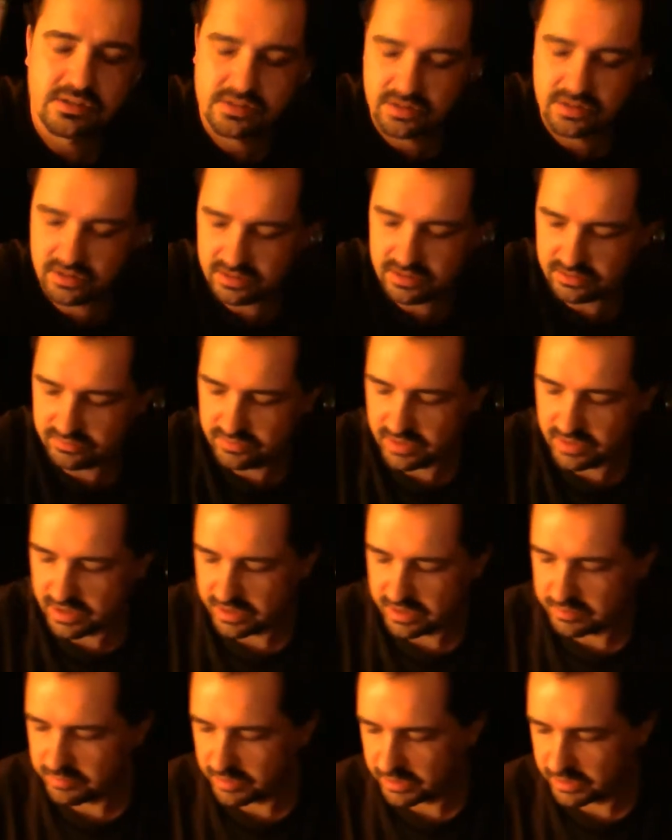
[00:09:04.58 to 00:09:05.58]
kind of
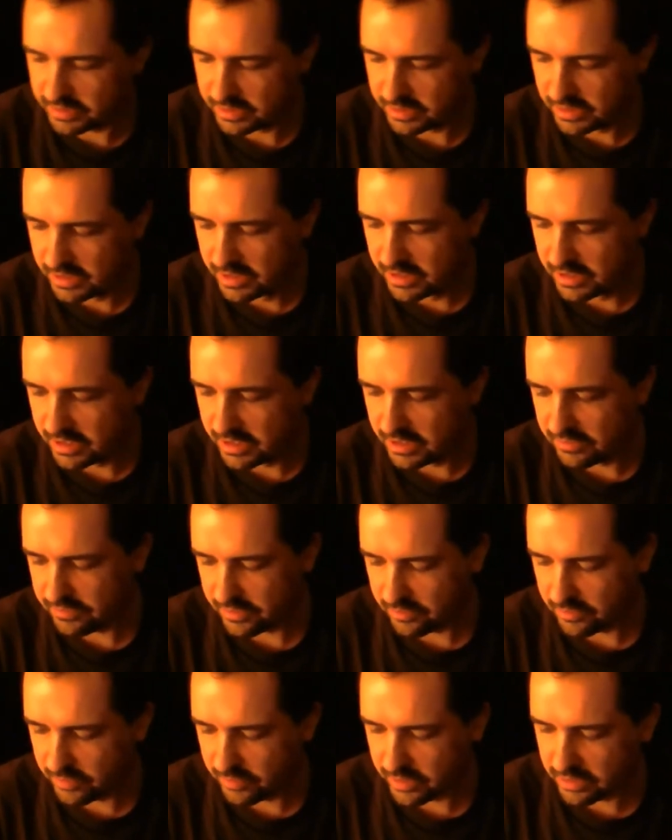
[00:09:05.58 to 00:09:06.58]
dead, but if
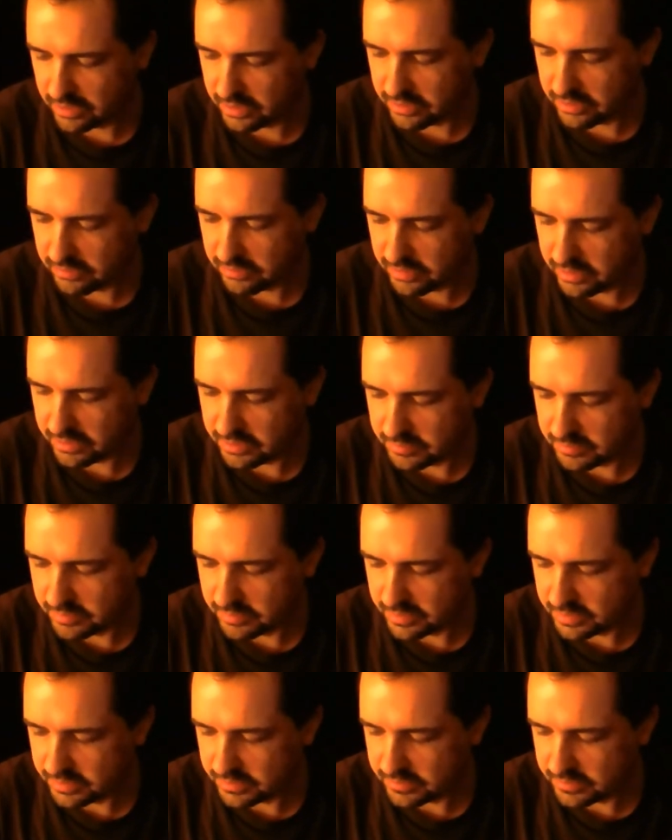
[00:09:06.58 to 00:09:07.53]
I wiggle it around a bit,